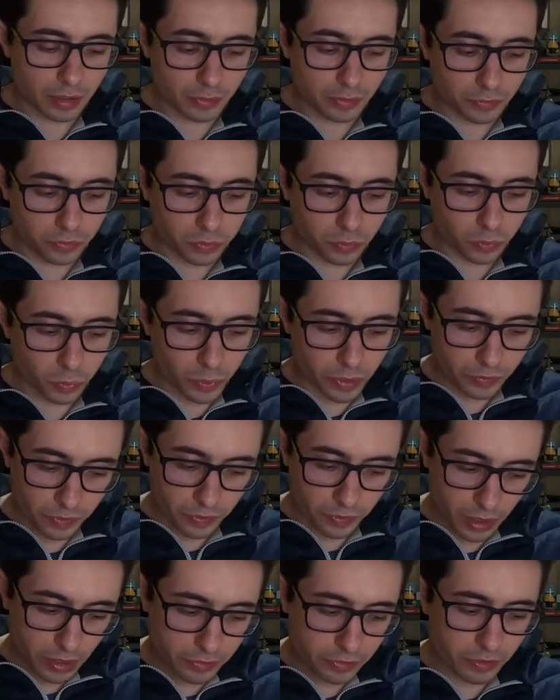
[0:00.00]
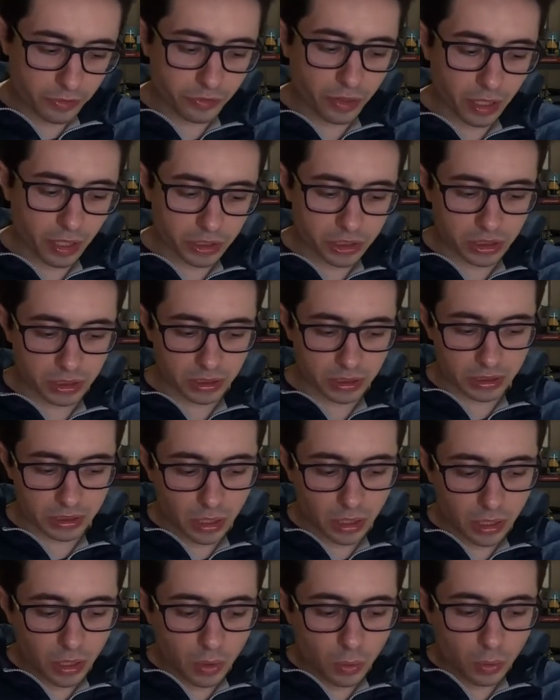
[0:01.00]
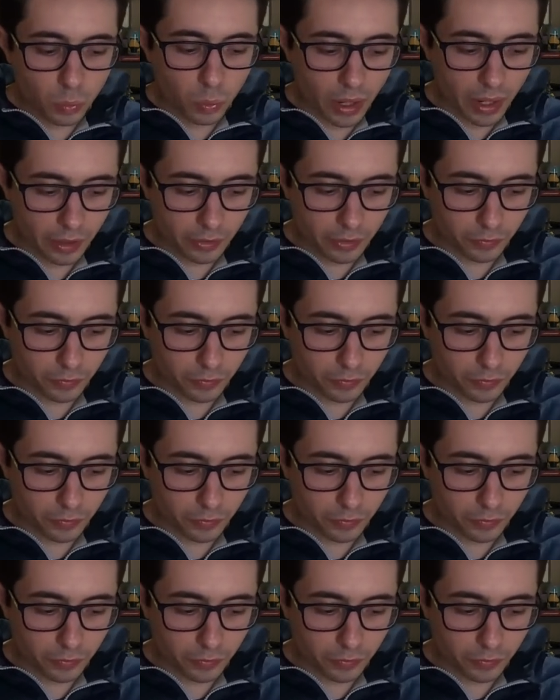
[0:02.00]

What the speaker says: with even functions, while